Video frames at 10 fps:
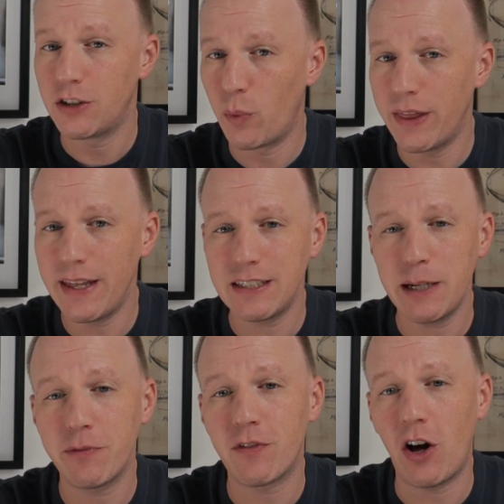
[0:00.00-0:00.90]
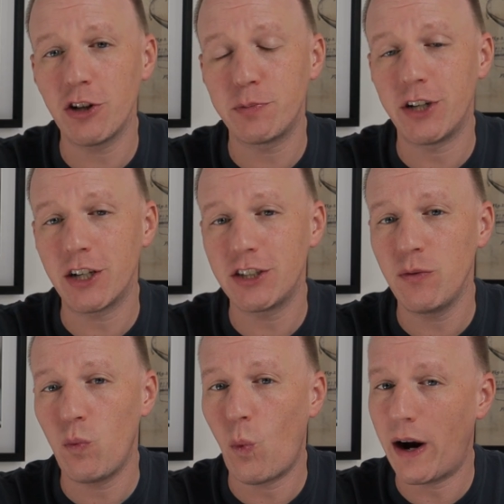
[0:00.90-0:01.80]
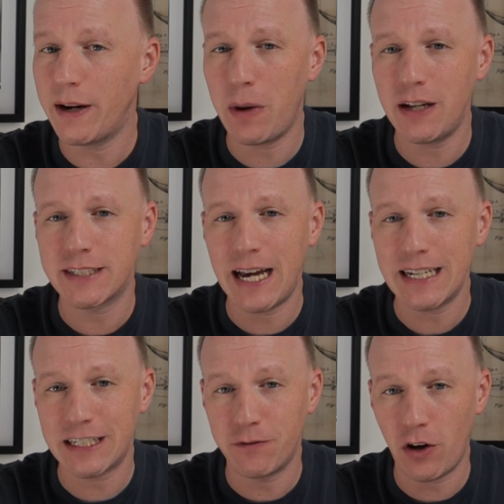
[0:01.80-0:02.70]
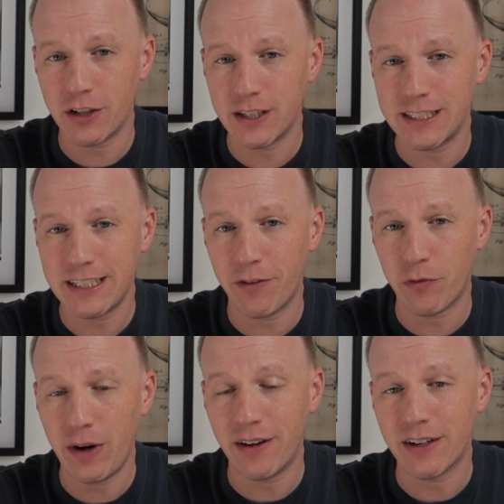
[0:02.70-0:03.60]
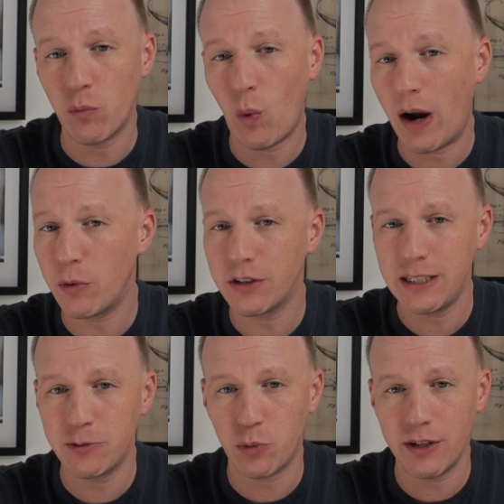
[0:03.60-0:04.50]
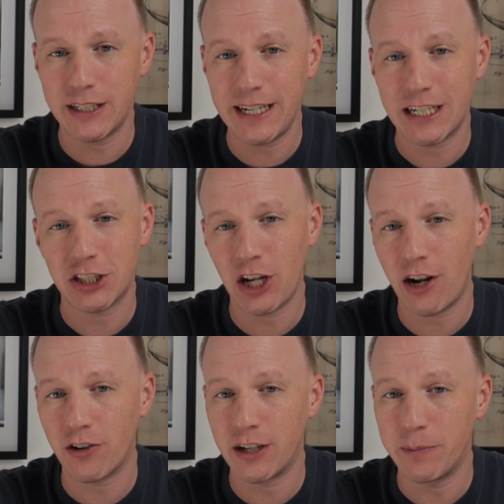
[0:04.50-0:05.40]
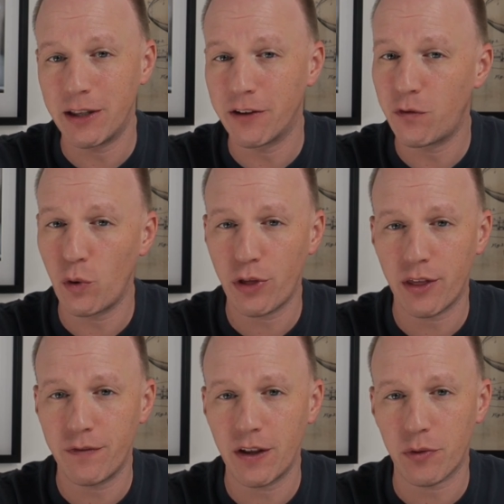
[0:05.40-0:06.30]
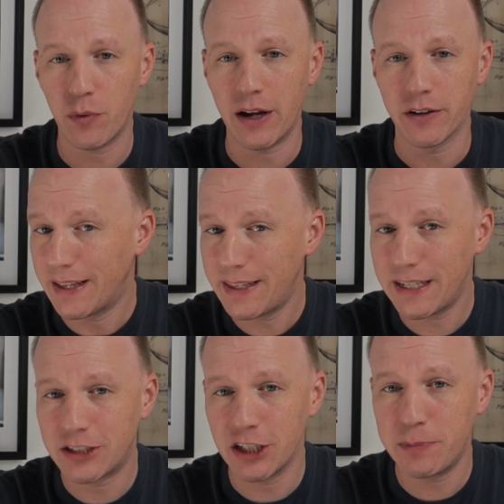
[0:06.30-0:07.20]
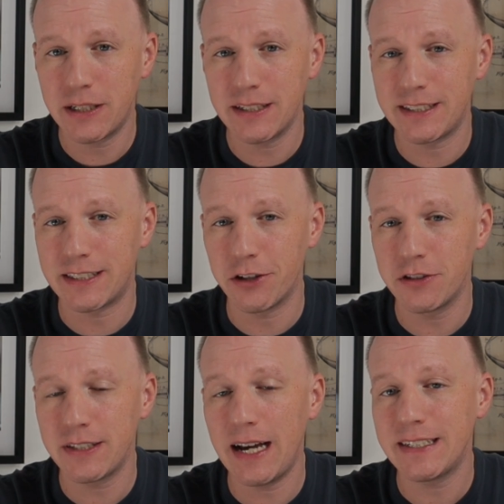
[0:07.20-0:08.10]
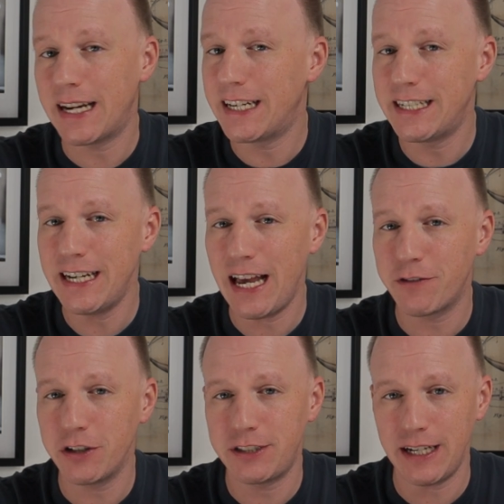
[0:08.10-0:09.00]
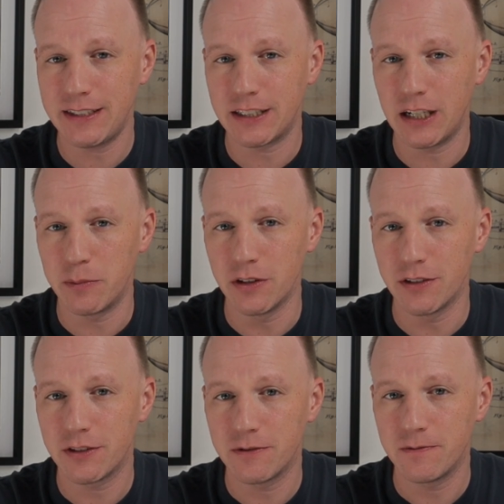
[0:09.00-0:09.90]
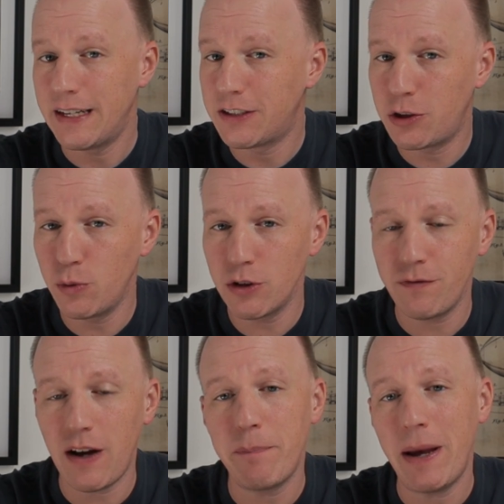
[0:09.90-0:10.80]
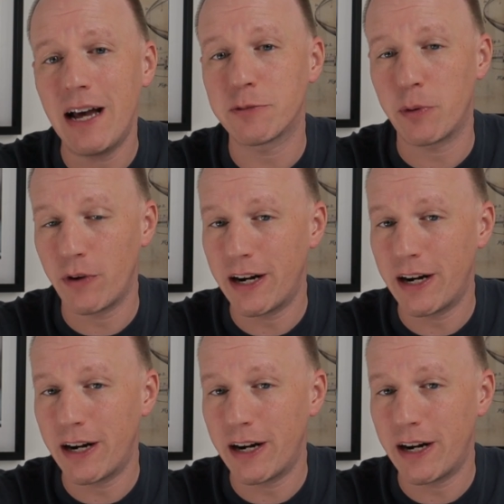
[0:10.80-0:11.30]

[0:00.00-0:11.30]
So with that type of college production, why did Myles Gaskin fall to the 7th round, and why weren't teams willing to take a shot on him in the 4th or the 5th round? I think it's just because he's undersized and he didn't have good testing numbers. He's 205 pounds but